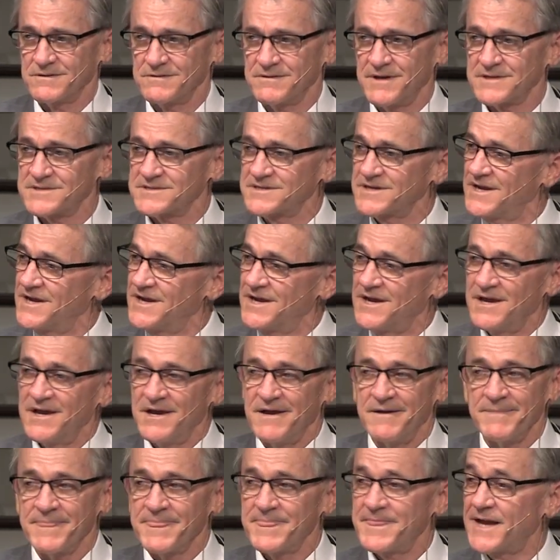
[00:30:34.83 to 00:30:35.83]
That's,
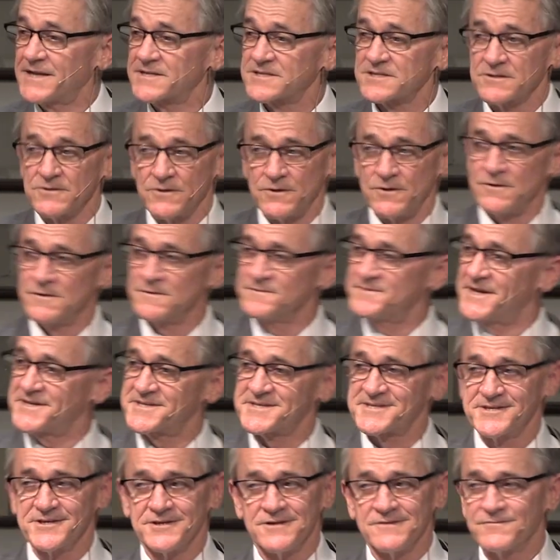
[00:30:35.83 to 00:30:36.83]
that's gold, that's
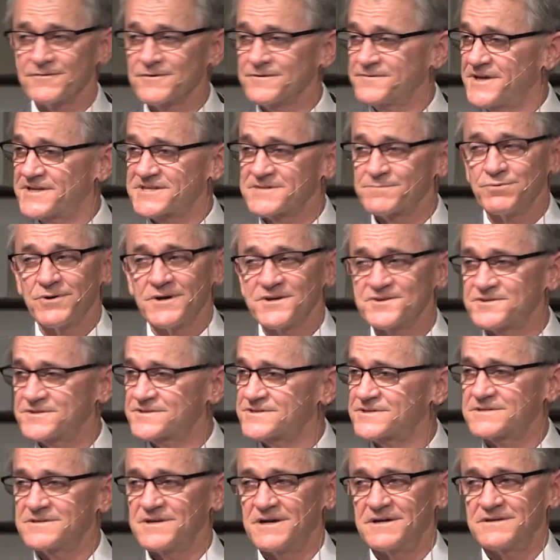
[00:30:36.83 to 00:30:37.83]
silver, that's precious
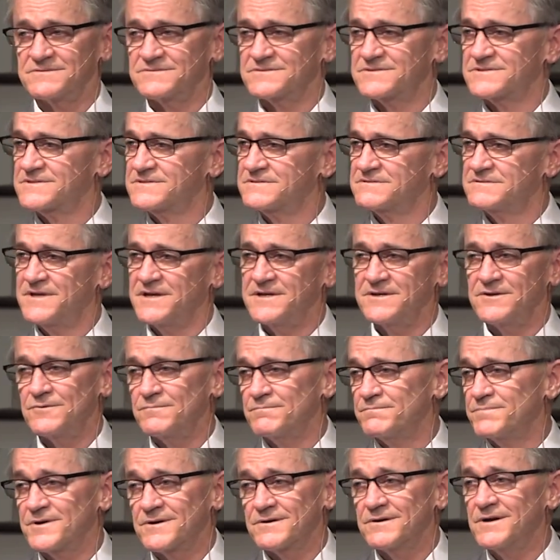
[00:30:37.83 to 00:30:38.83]
stones. They
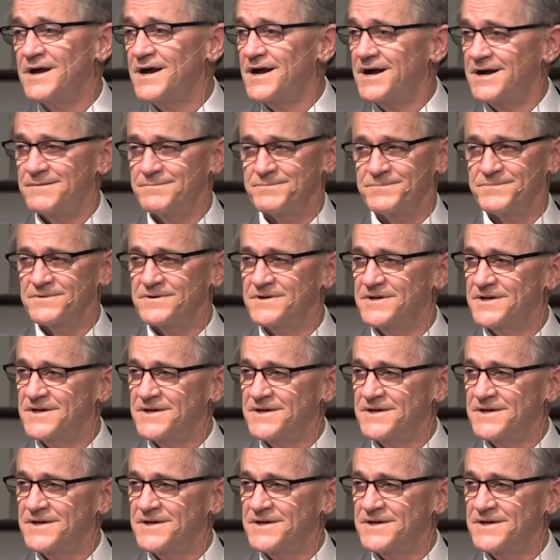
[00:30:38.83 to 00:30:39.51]
don't burn up,